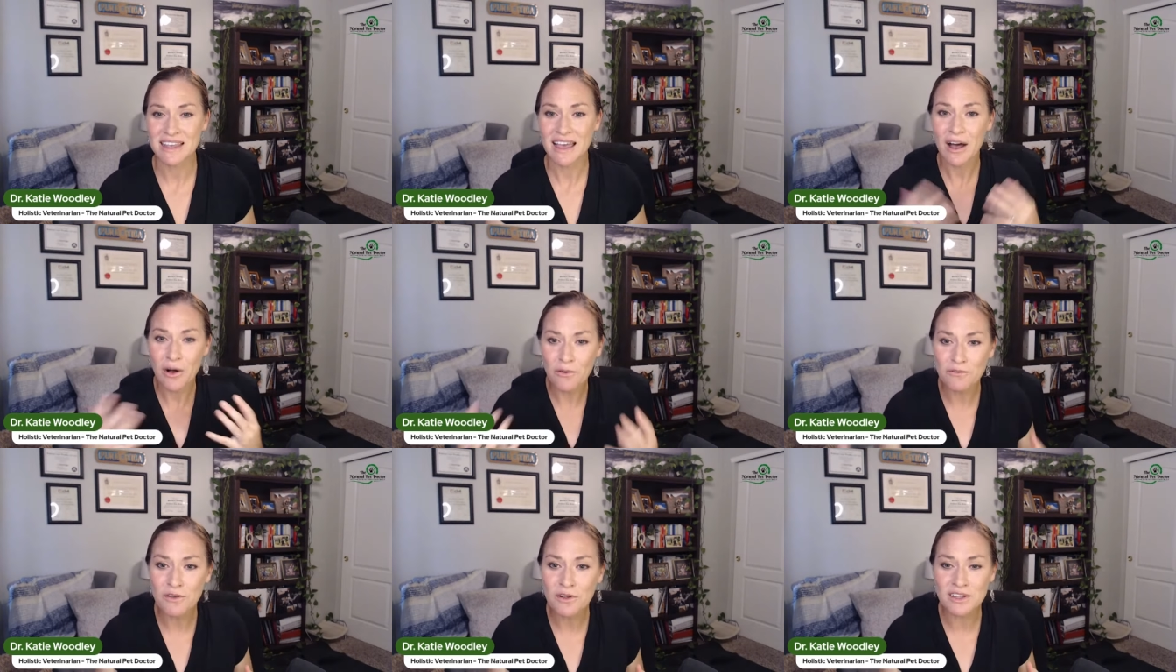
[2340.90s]

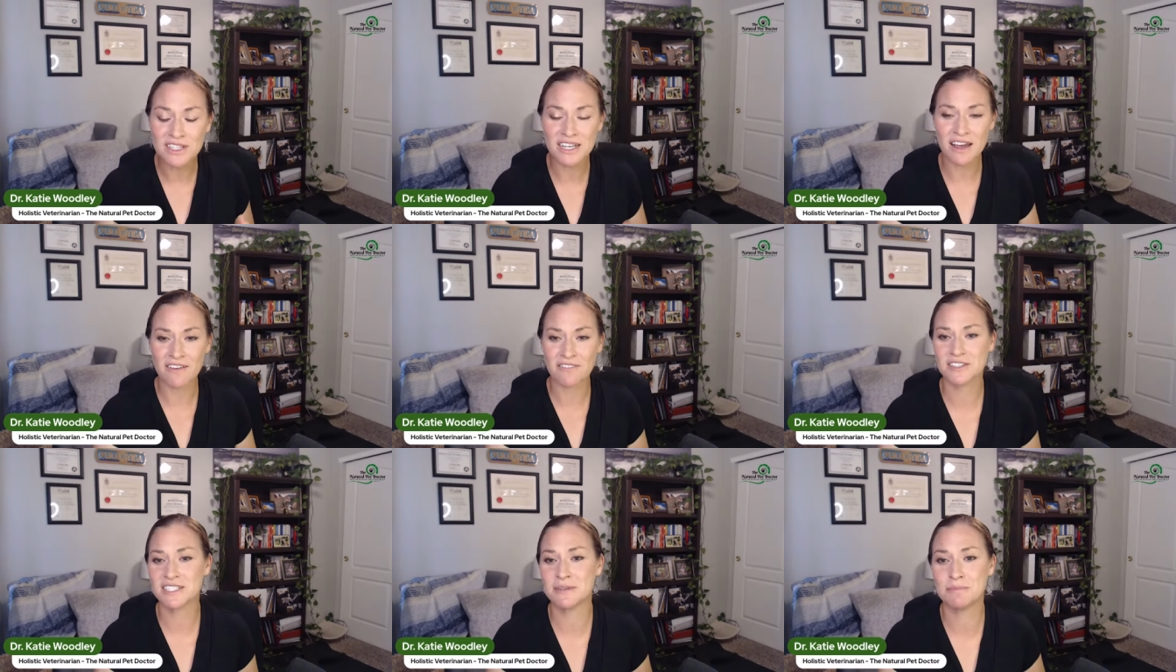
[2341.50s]
helpful
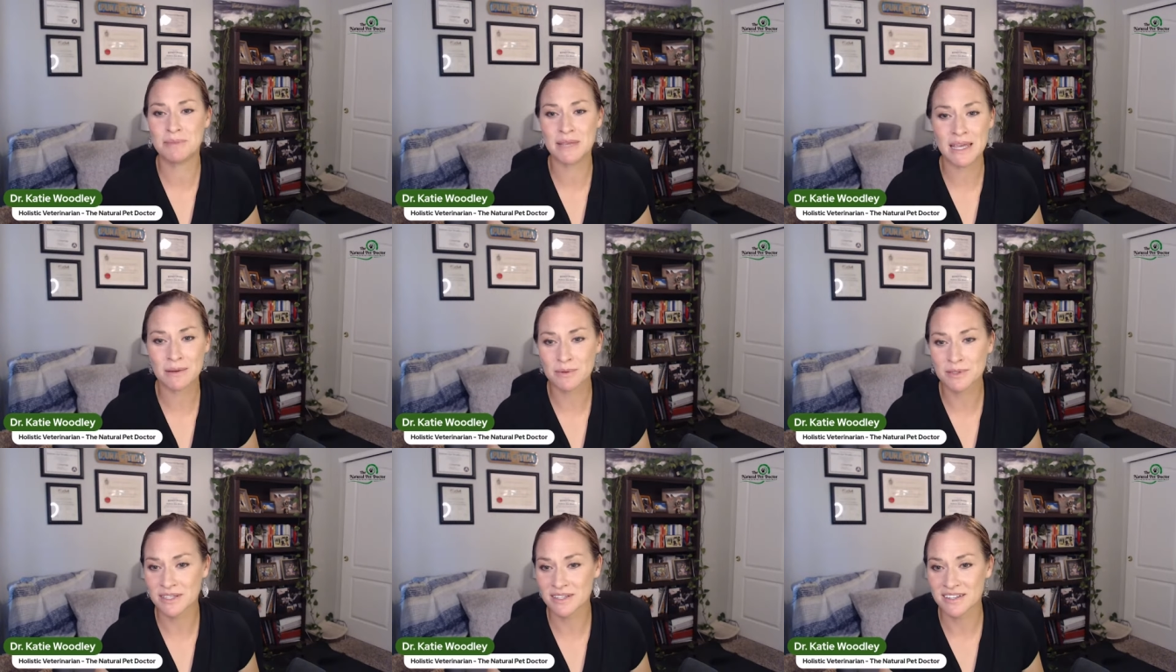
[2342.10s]
enough to be
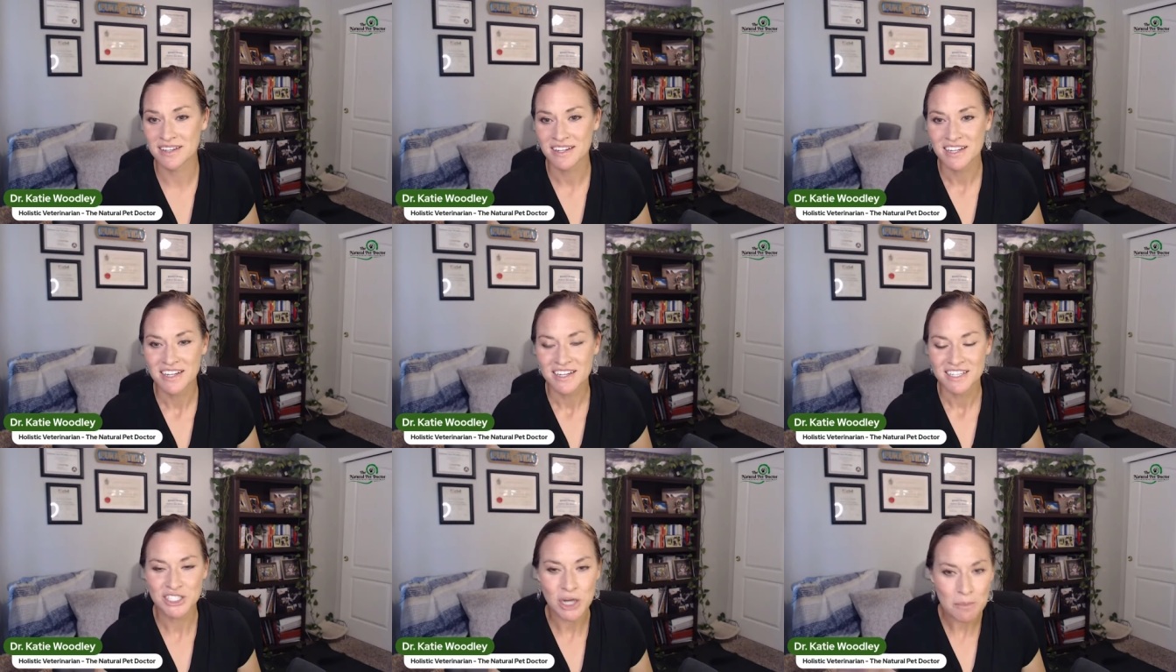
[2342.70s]
able to
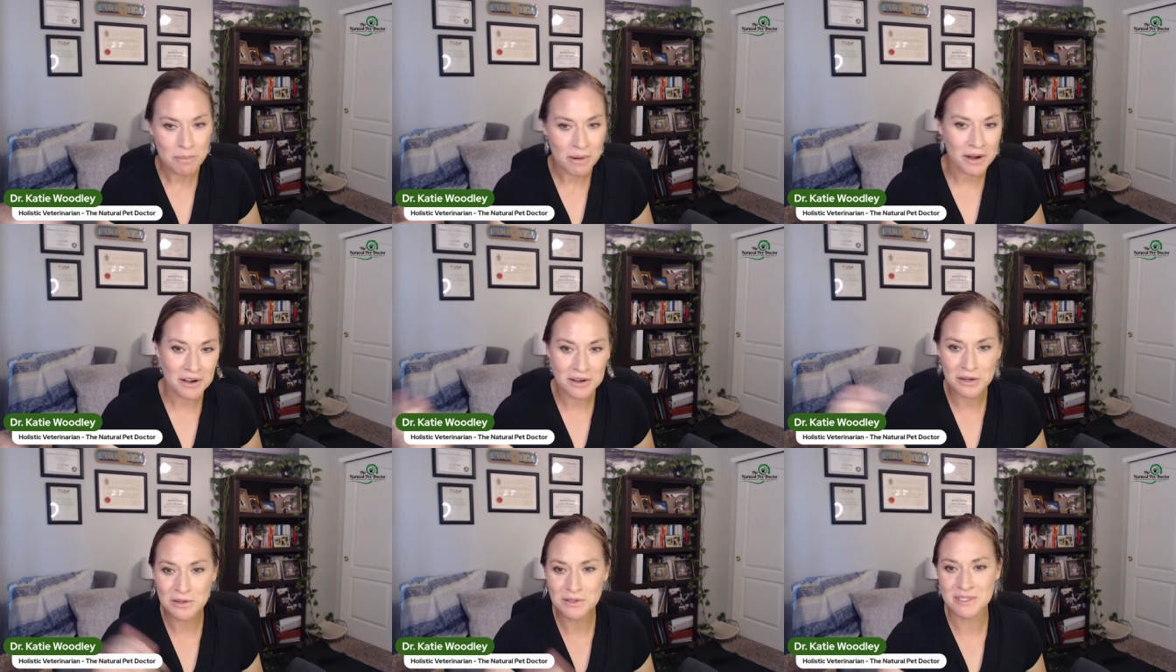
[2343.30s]
jump on
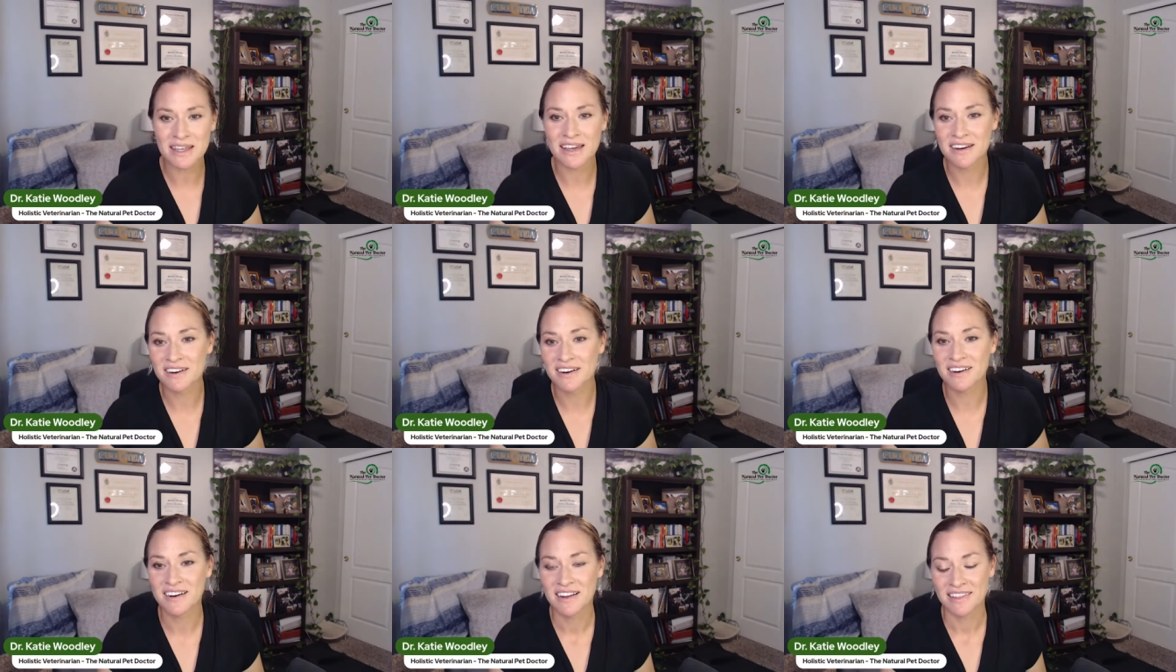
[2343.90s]
our
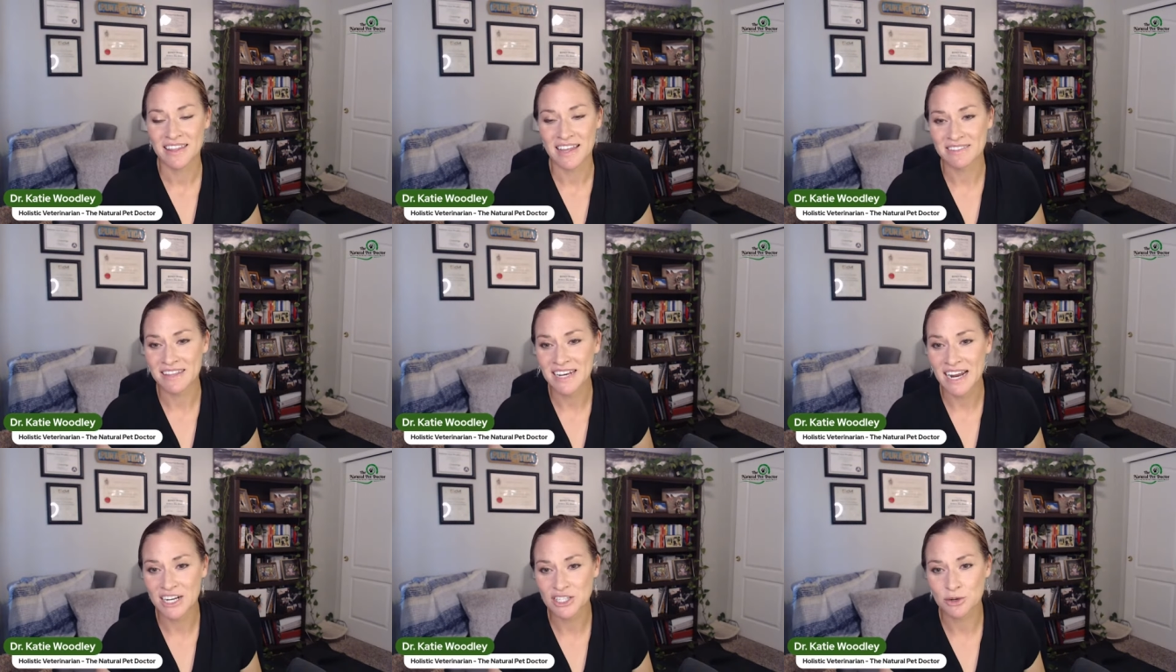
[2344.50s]
newsletter at
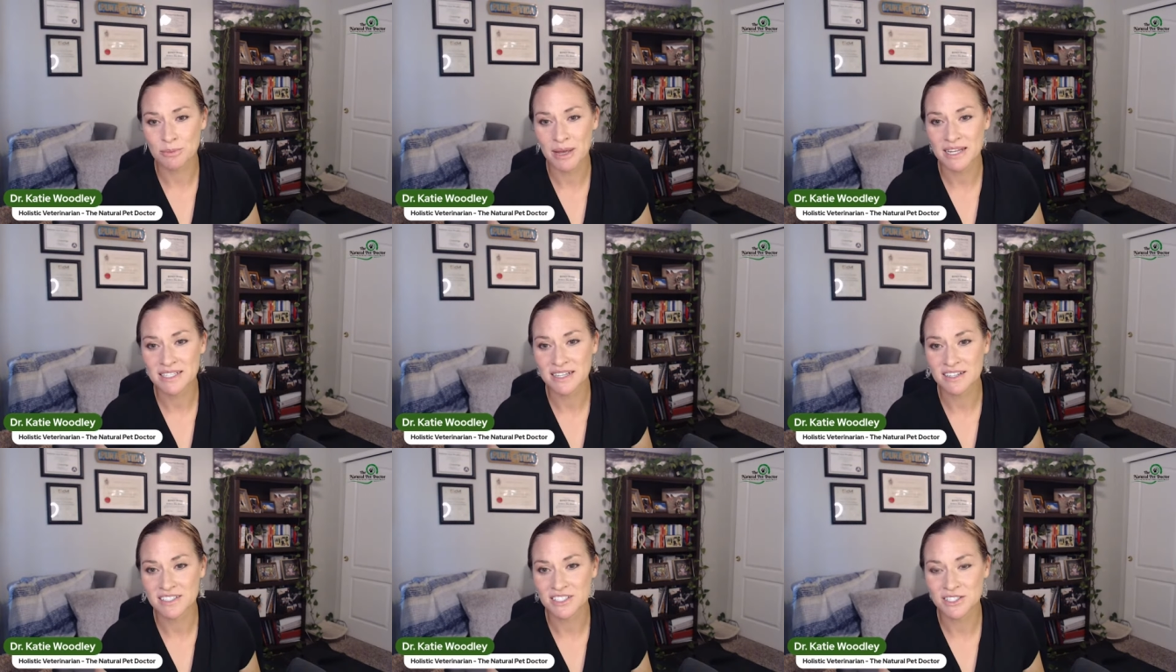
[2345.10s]

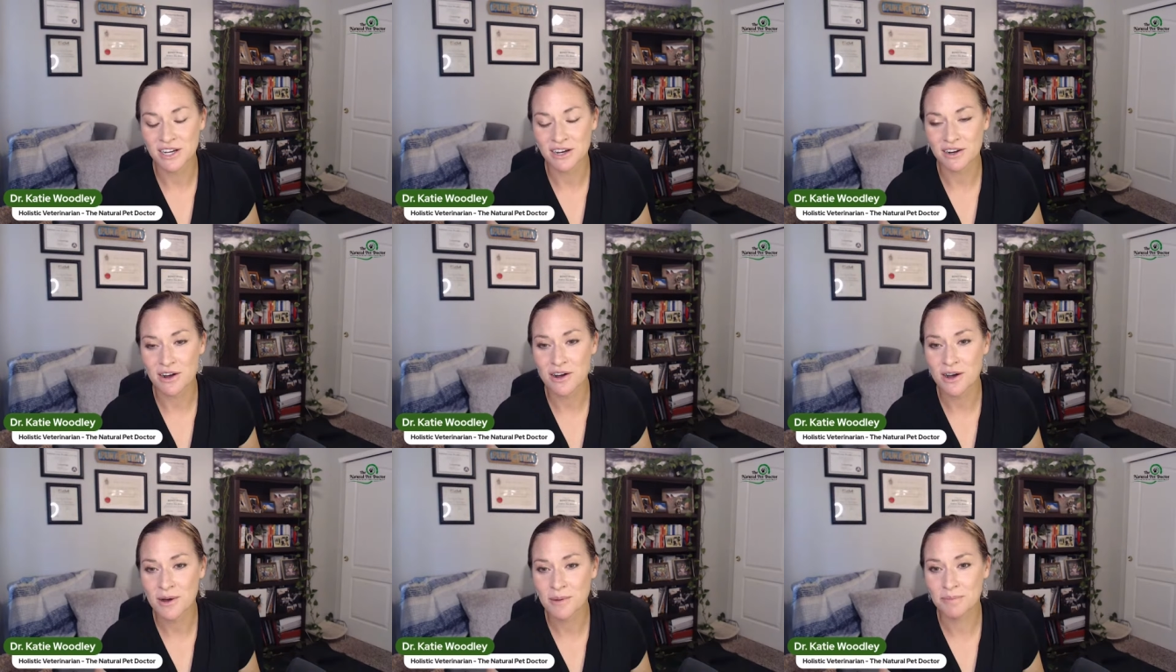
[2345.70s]

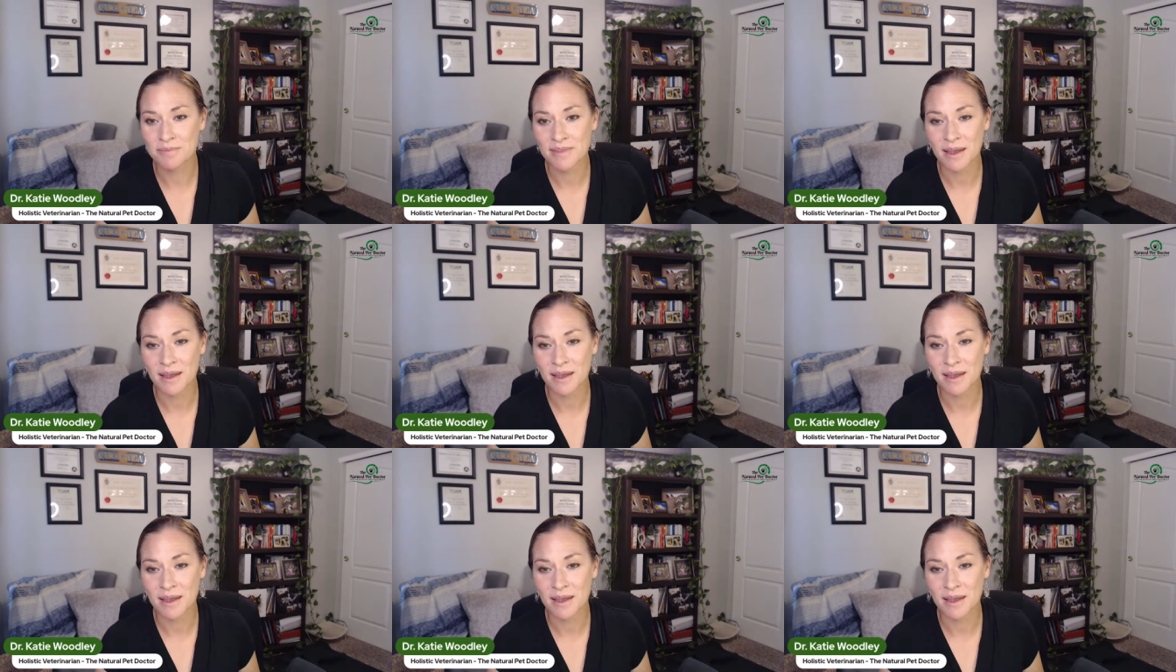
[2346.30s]
thenaturalpetdoctor.com.